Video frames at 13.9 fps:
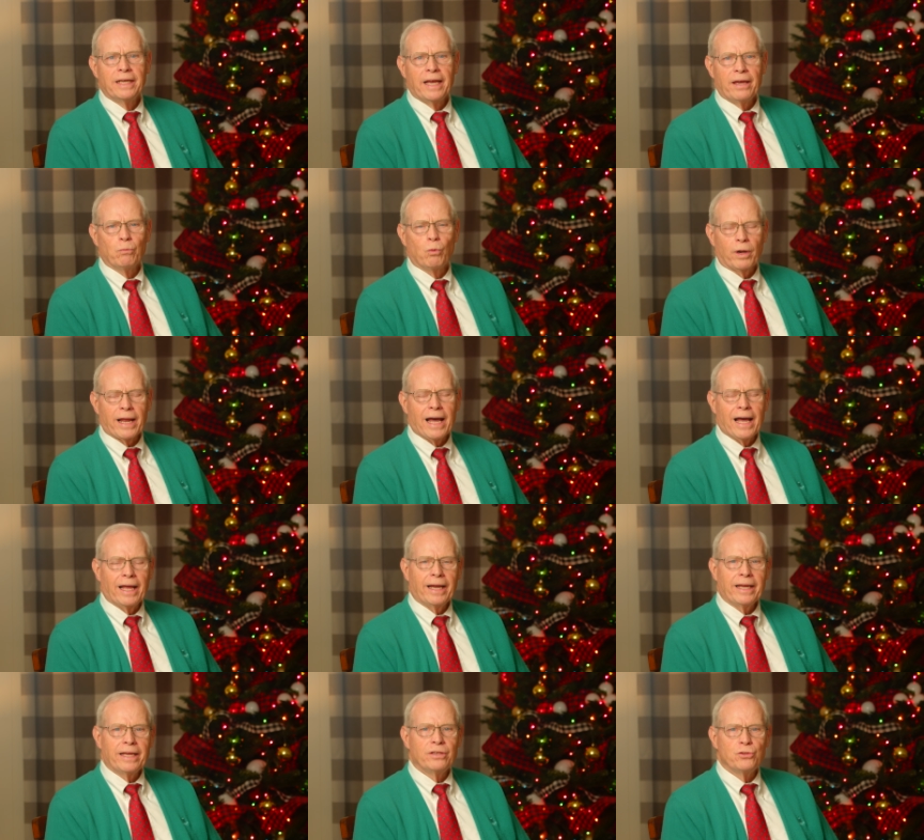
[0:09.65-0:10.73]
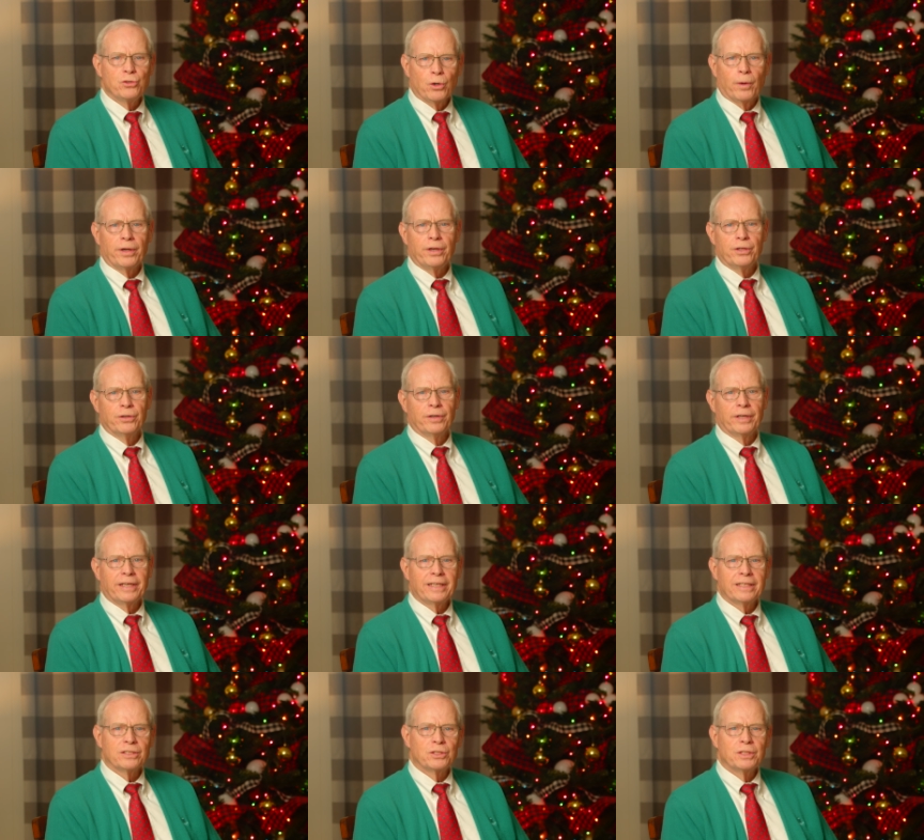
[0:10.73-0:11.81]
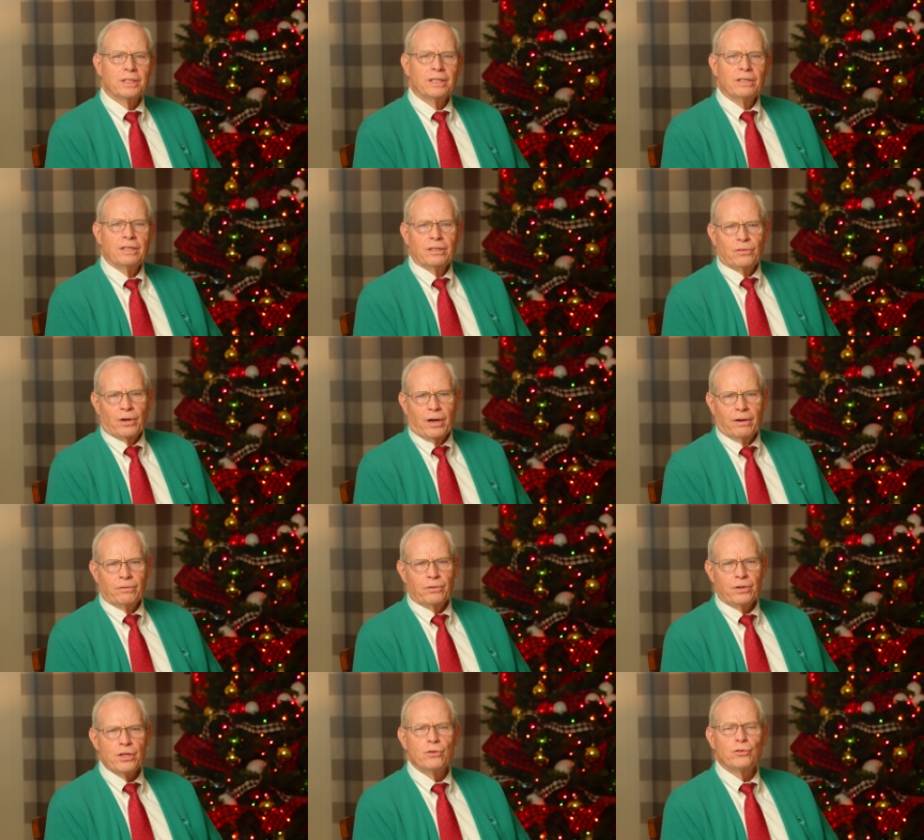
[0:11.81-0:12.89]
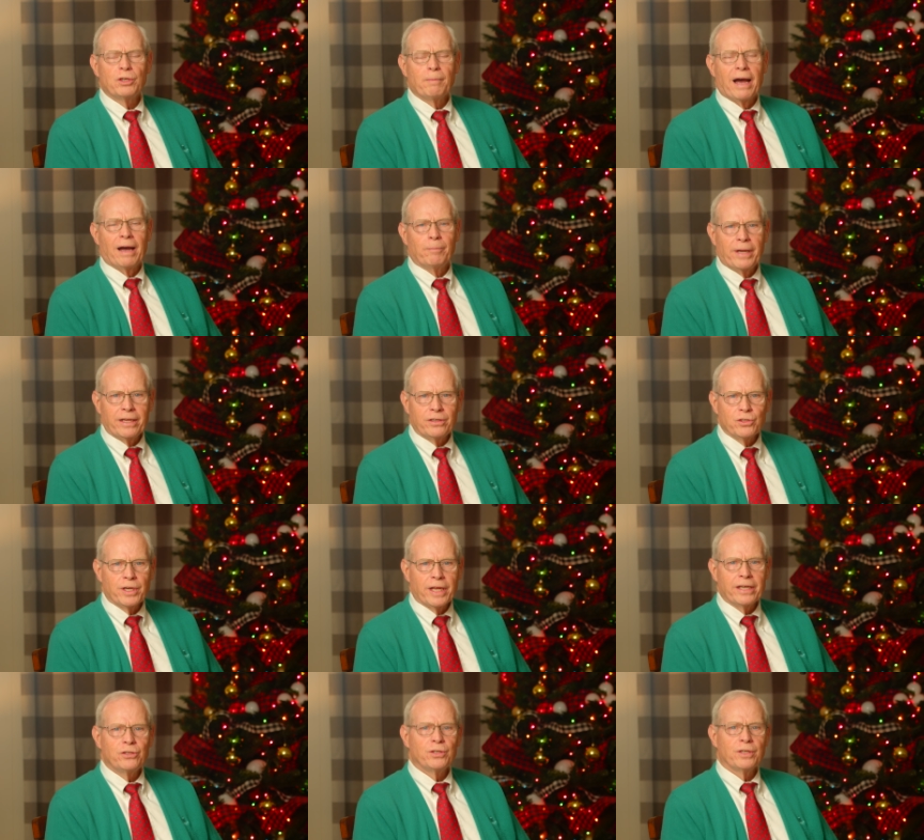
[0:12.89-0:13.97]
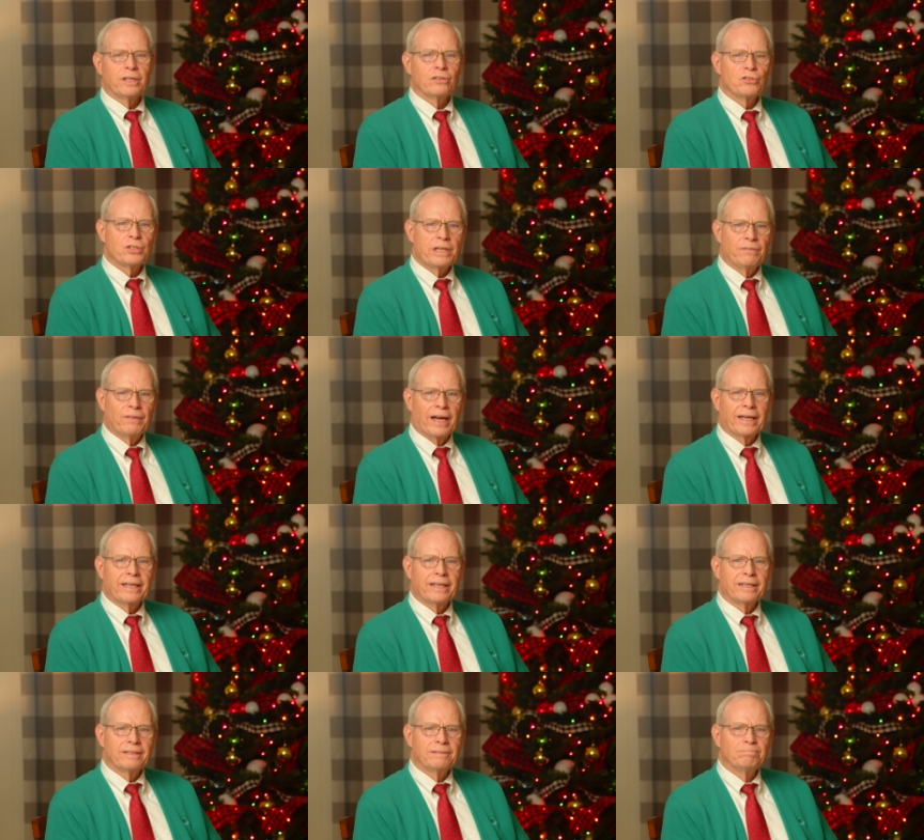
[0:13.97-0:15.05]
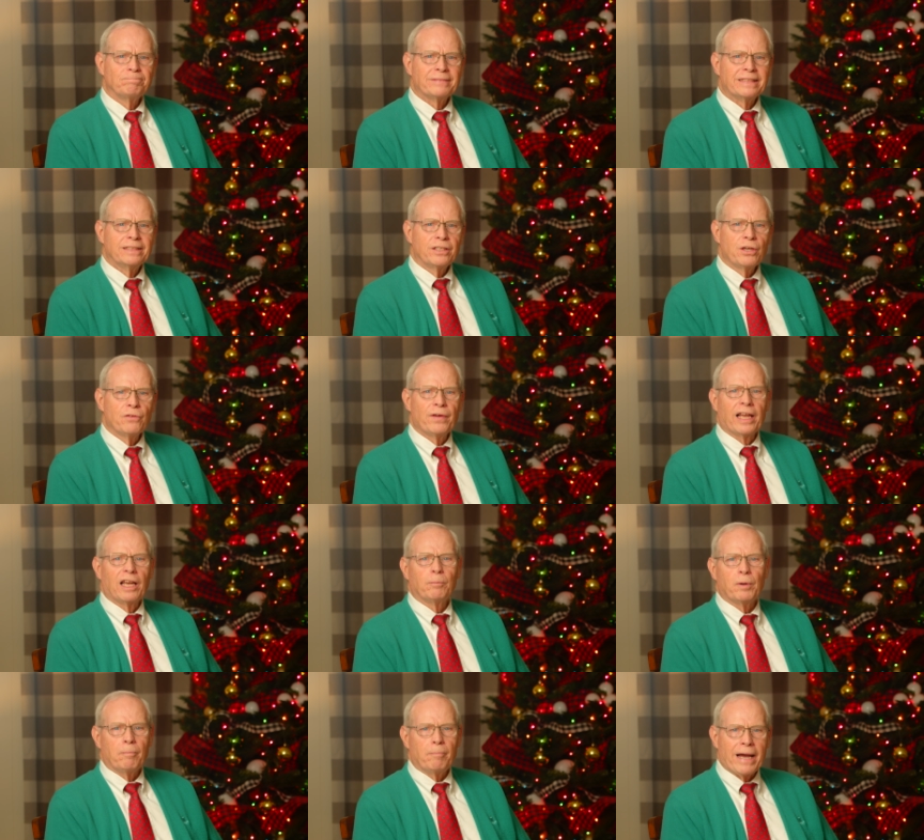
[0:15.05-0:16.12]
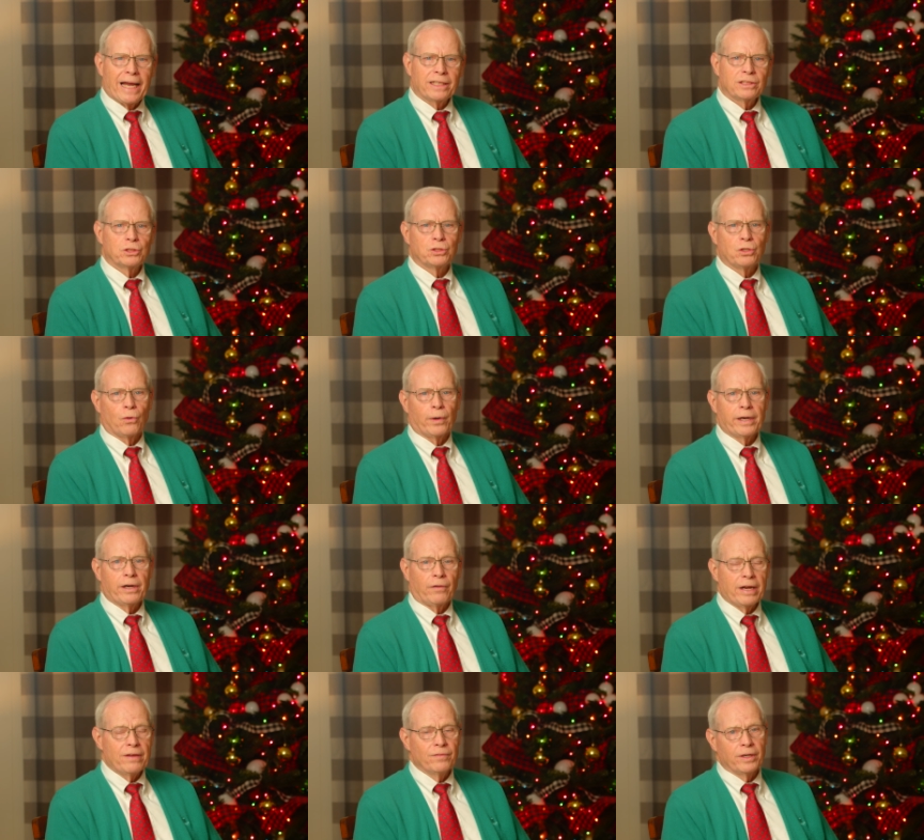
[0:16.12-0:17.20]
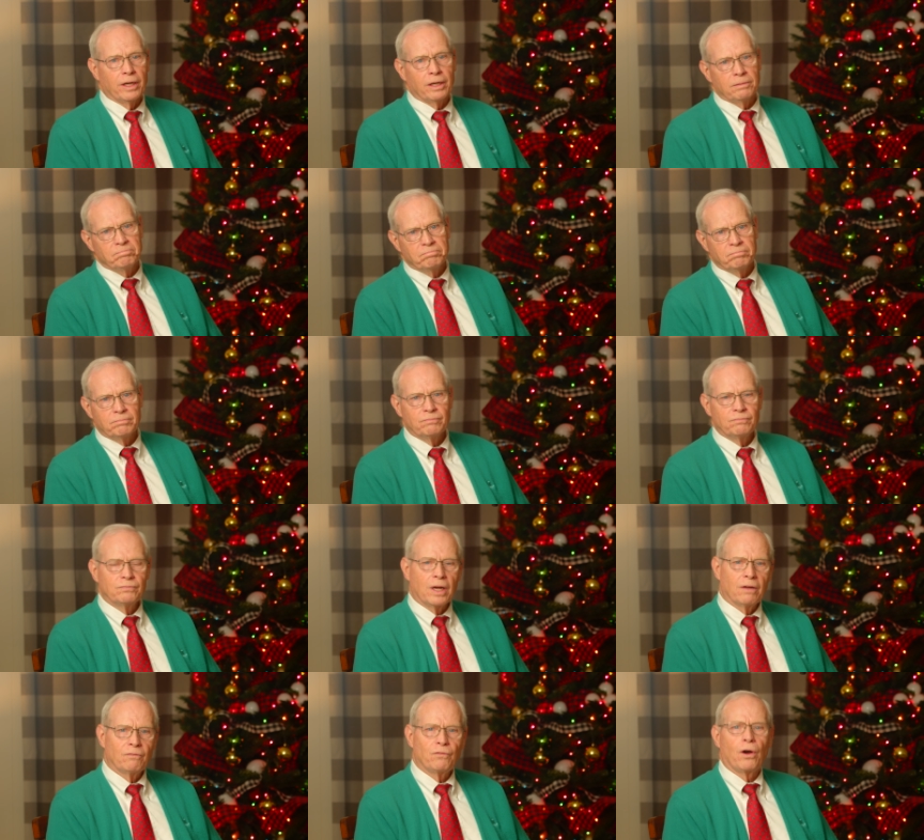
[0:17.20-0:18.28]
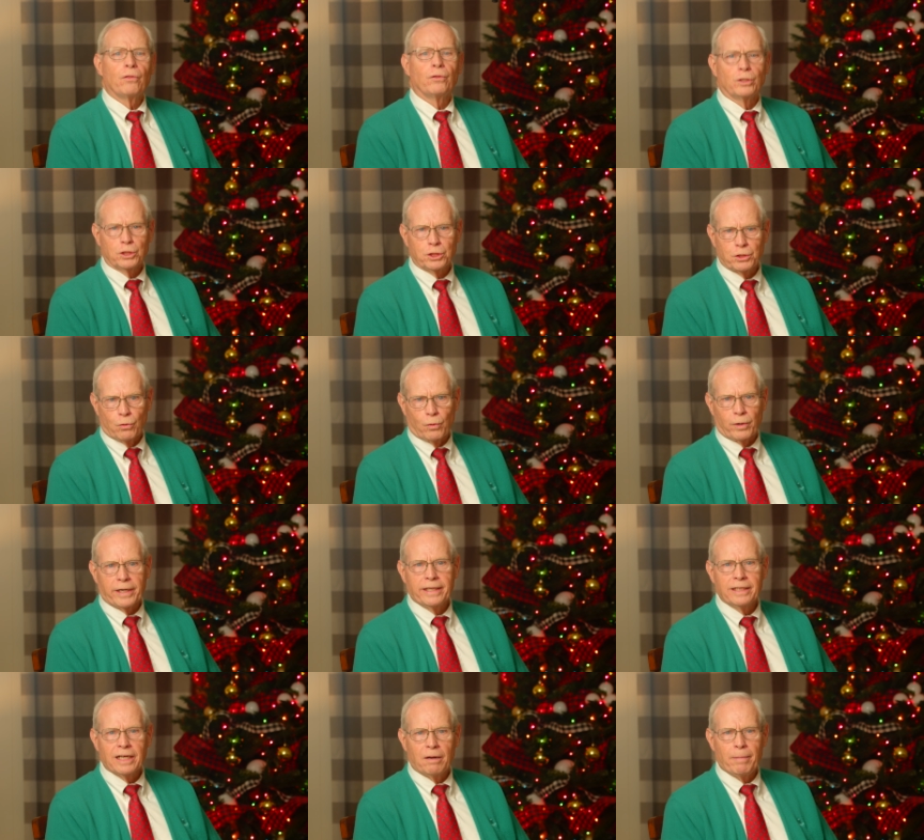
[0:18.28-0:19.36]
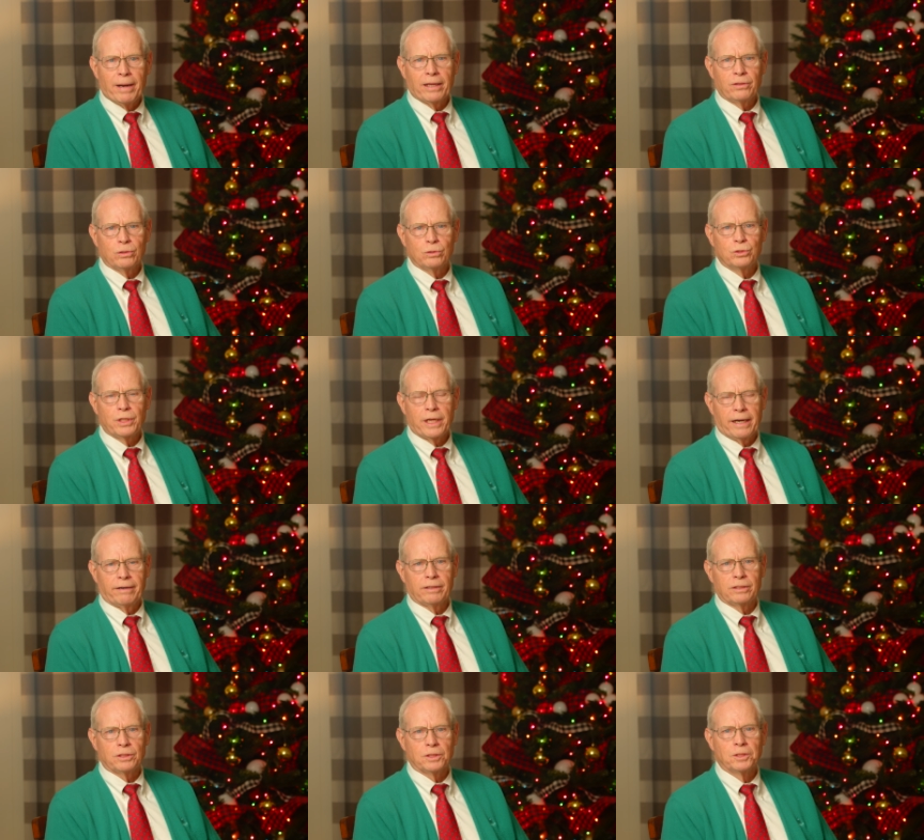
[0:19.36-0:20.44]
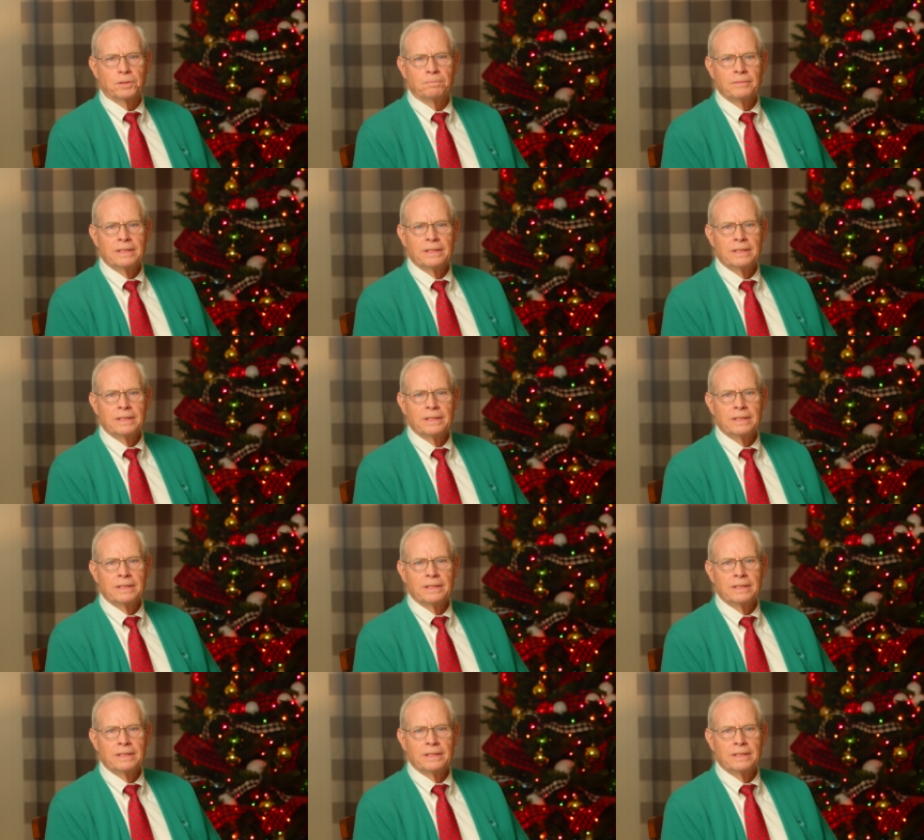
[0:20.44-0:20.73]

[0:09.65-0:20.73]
And what I enjoy doing is using my imagination and see if I can develop a backstory or even a further story about those characters.